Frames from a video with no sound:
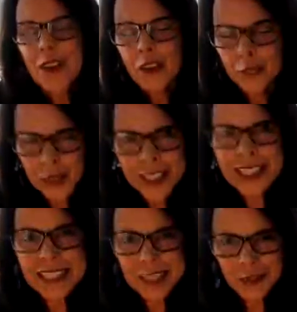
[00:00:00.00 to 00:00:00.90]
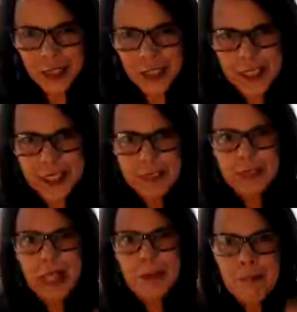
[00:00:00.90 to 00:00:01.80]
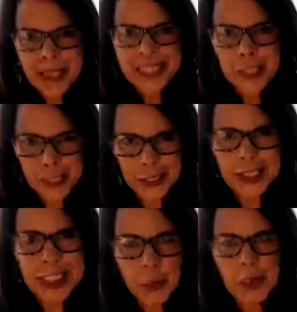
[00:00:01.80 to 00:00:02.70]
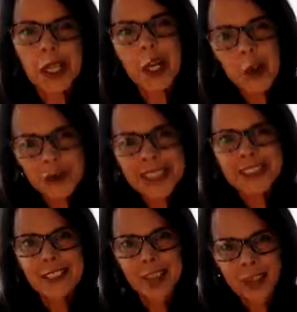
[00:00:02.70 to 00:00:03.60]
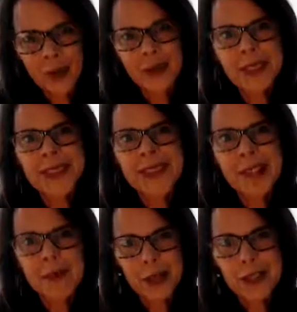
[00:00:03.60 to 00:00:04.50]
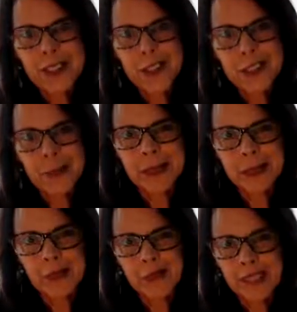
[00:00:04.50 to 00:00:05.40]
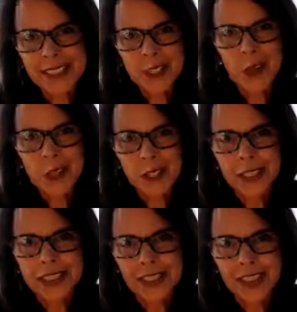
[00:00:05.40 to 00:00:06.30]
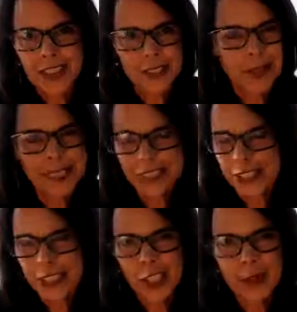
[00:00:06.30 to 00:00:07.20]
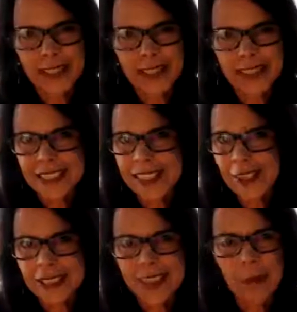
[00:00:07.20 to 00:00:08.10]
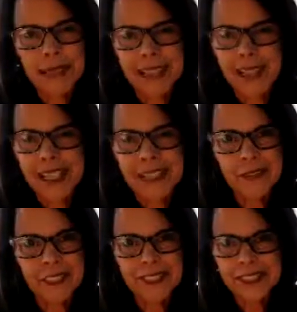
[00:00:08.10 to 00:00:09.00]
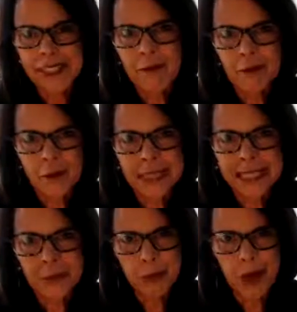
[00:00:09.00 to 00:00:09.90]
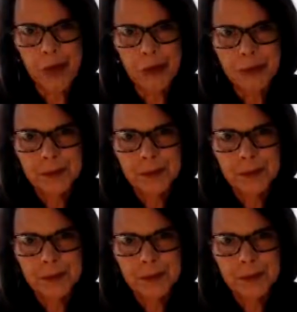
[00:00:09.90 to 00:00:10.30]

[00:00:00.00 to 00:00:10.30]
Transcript: First things first, make sure you are owning your own emotional, spiritual, physical journey to health. Make sure you're owning it, because you cannot be kind if it doesn't come from a deep well.